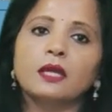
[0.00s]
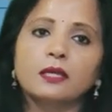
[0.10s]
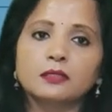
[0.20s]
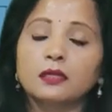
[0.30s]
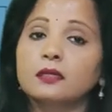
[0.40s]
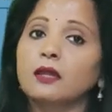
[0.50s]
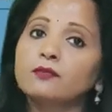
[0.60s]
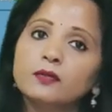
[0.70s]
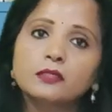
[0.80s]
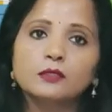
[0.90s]
has a
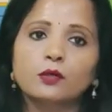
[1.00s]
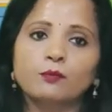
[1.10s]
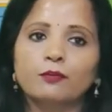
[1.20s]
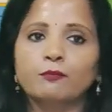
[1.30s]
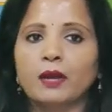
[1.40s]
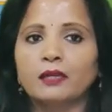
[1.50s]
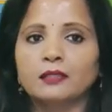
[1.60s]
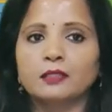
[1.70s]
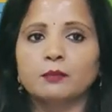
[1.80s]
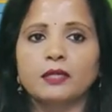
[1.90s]
diverse group of
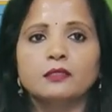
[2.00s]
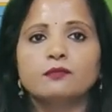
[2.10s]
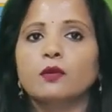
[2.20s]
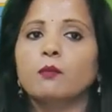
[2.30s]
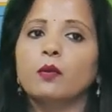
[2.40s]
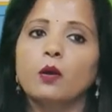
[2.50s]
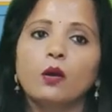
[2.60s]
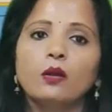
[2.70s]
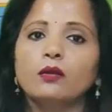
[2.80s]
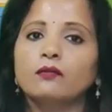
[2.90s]
participants from
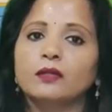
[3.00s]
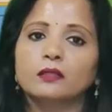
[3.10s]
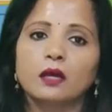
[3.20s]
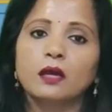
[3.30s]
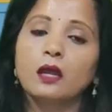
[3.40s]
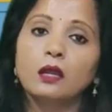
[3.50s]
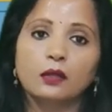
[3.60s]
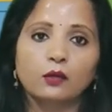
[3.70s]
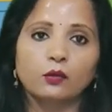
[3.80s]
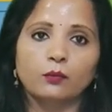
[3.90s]
all over the
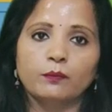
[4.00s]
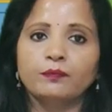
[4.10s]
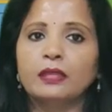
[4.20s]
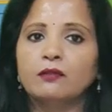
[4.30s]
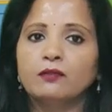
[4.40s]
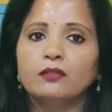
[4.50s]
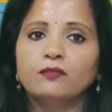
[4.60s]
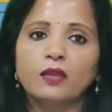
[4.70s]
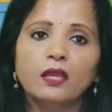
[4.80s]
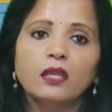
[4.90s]
globe with
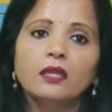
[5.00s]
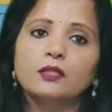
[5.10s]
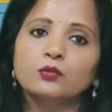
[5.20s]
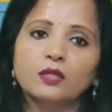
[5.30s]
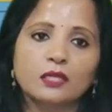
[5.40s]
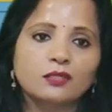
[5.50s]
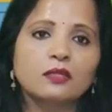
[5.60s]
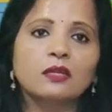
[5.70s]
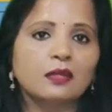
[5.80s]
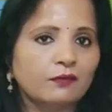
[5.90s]
varying
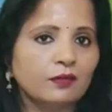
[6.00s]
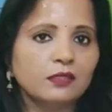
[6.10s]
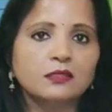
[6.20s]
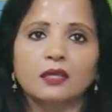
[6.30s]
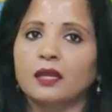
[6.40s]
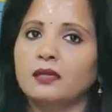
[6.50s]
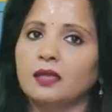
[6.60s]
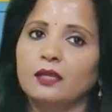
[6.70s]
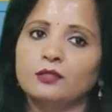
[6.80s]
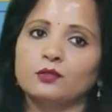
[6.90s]
educational levels and
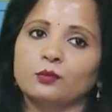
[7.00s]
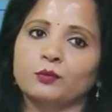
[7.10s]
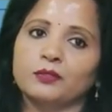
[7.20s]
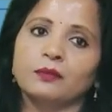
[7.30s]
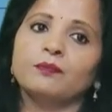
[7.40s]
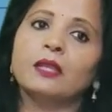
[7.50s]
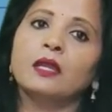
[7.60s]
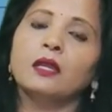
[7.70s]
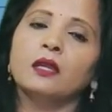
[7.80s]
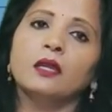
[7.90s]
age groups.
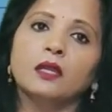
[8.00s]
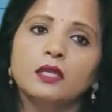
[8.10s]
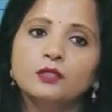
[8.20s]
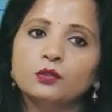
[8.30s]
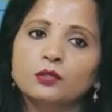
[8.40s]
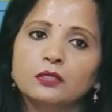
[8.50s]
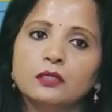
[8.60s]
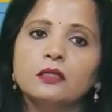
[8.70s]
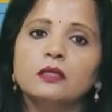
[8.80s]
In total,